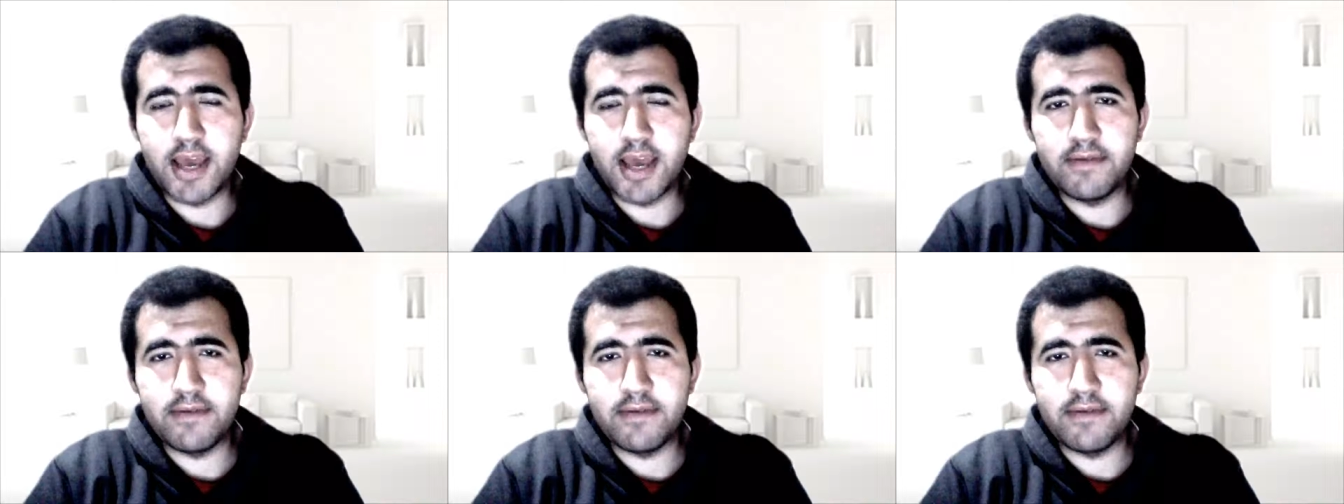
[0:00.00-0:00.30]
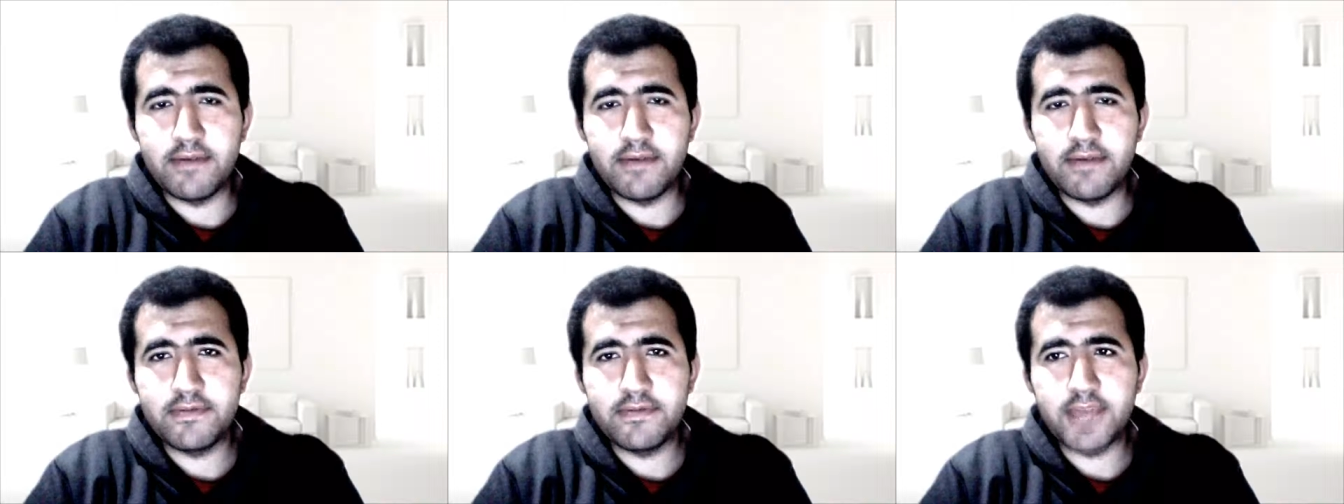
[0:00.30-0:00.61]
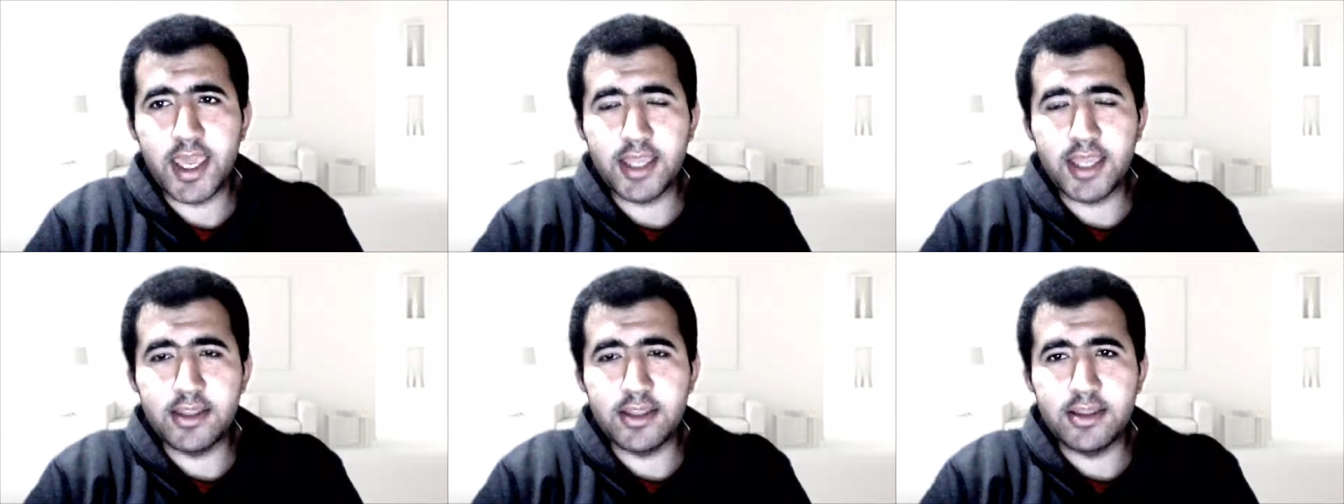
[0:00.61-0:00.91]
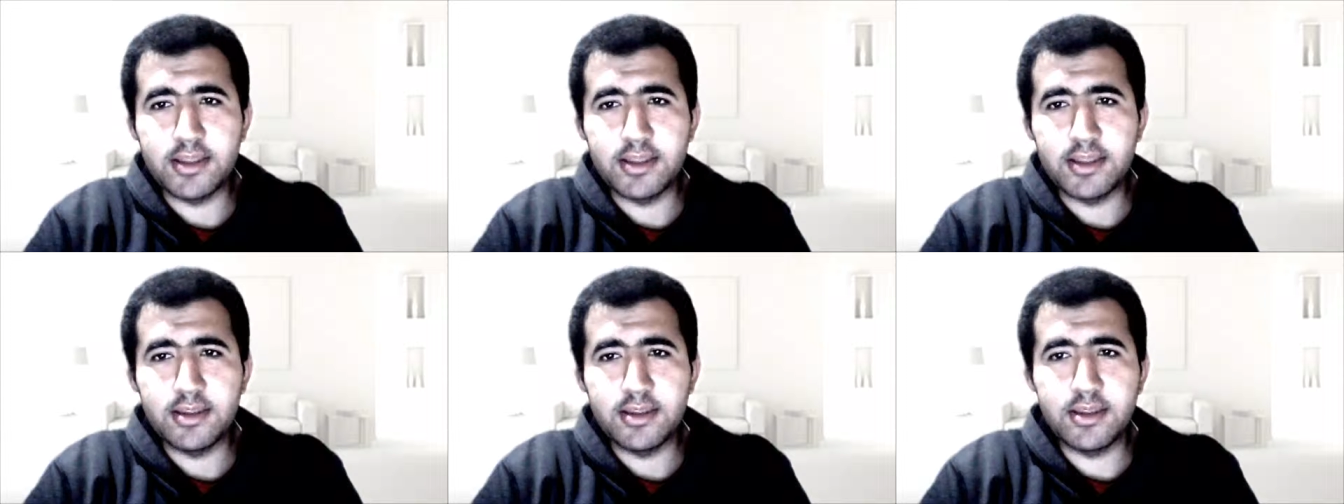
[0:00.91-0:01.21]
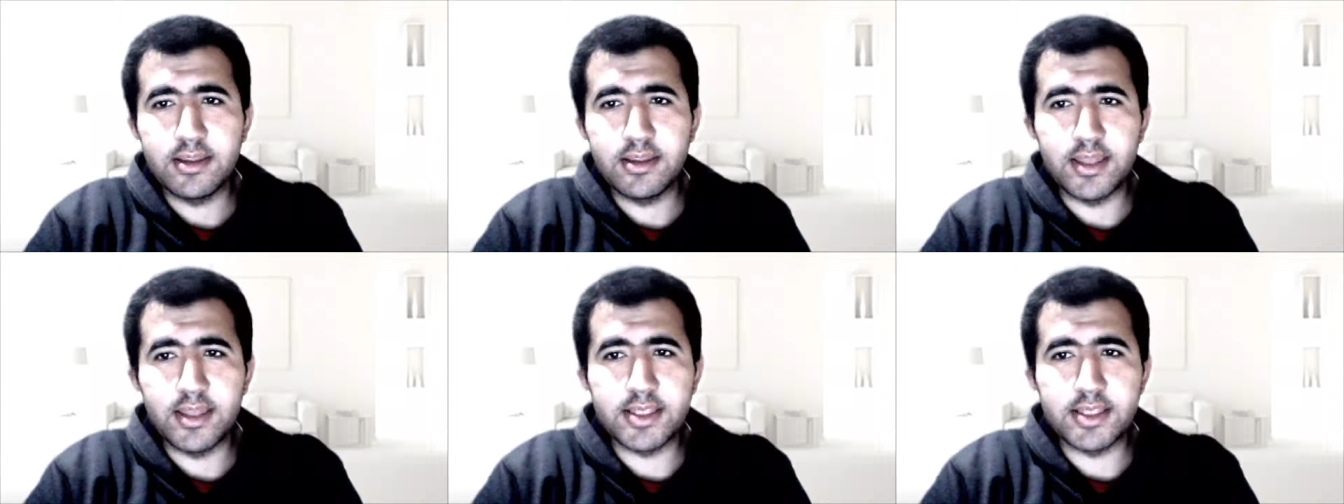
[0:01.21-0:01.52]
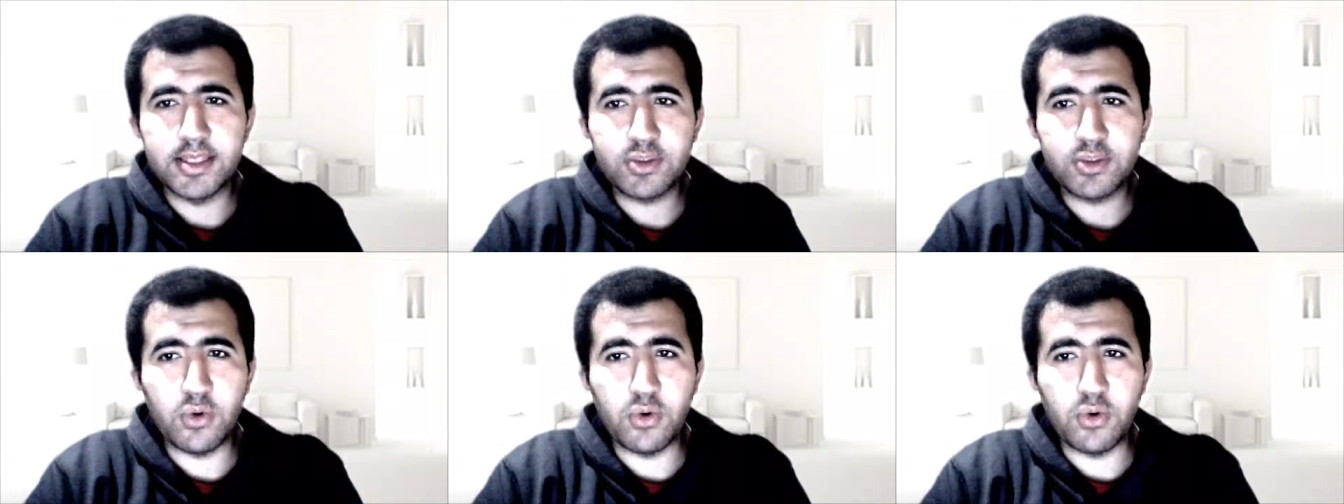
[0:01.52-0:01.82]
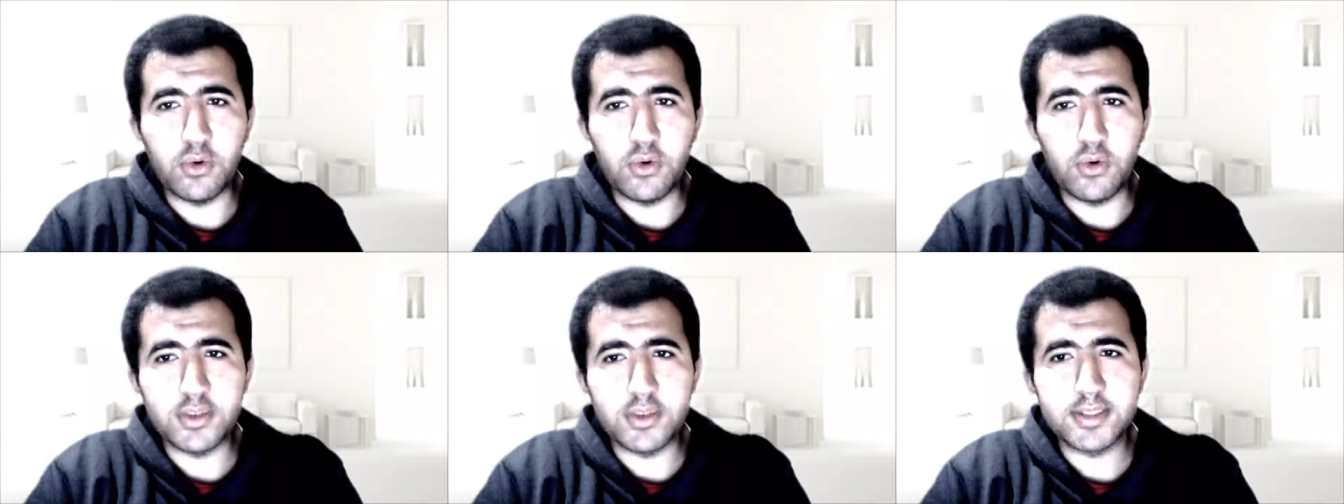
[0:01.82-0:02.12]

taken this course.